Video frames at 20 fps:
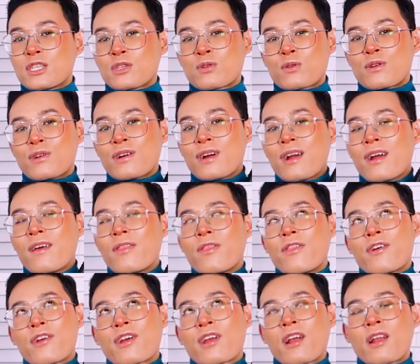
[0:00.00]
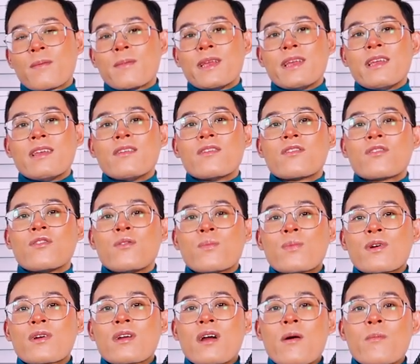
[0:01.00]
sure they're gonna be
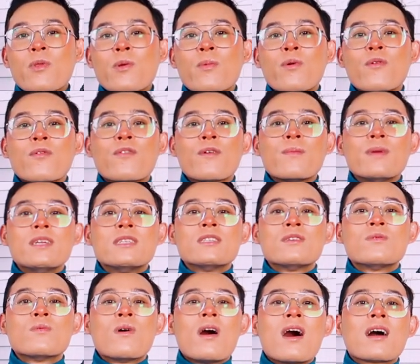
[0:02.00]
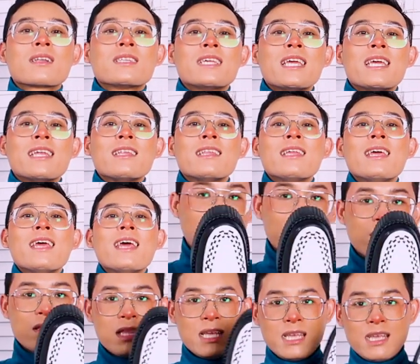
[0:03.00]
super comfortable for me to walk in.
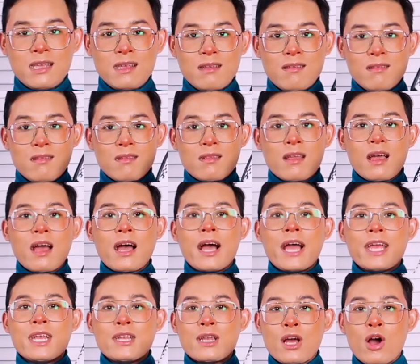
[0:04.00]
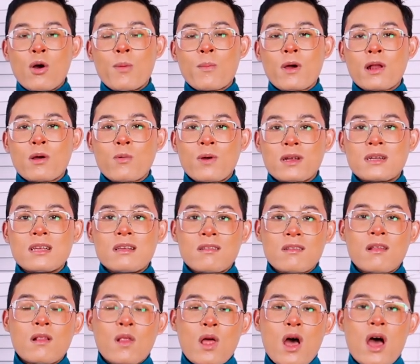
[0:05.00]
These, I know I'm gonna wear these
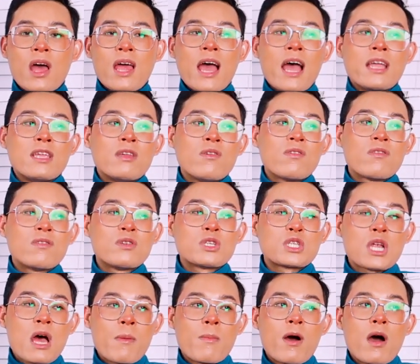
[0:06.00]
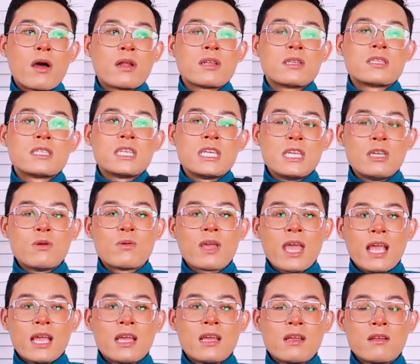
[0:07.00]
a lot. I used to shop on
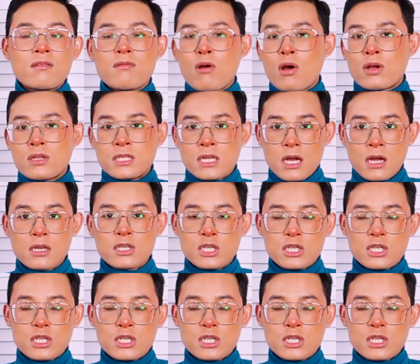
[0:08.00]
TUK on Tuck